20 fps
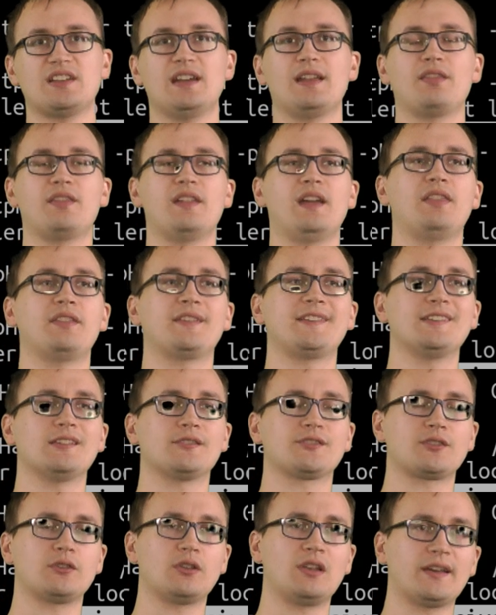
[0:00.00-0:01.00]
and then
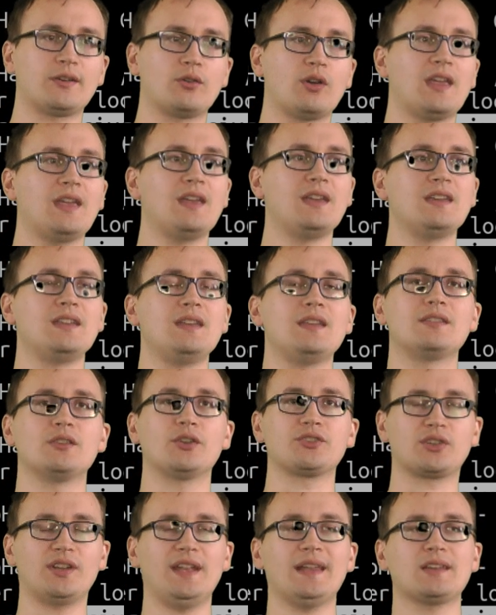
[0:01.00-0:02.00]
so like, okay, he's
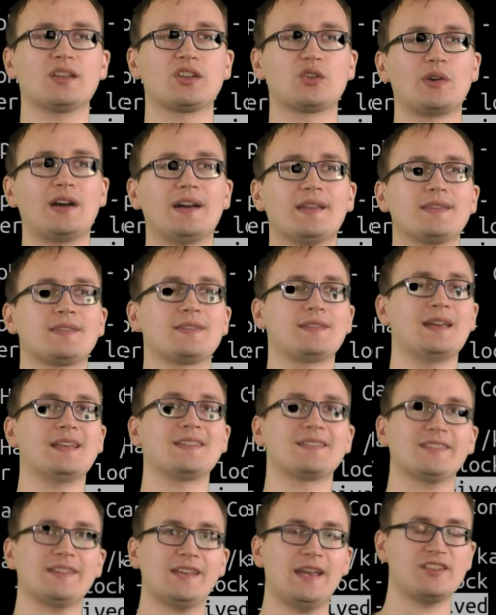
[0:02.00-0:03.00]
not connected to us,
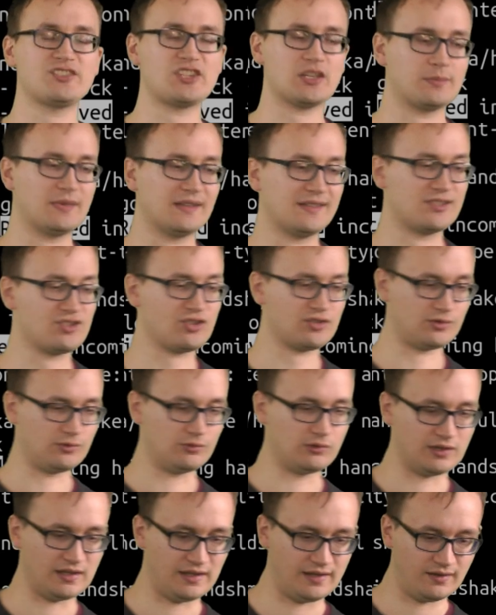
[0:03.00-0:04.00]
sends us a handshake message
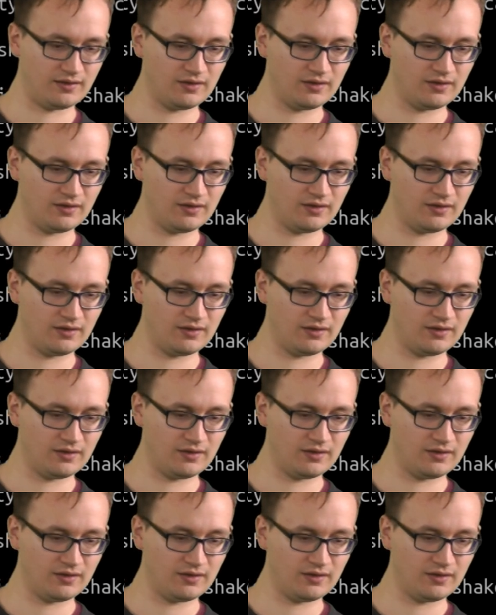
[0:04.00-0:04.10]
to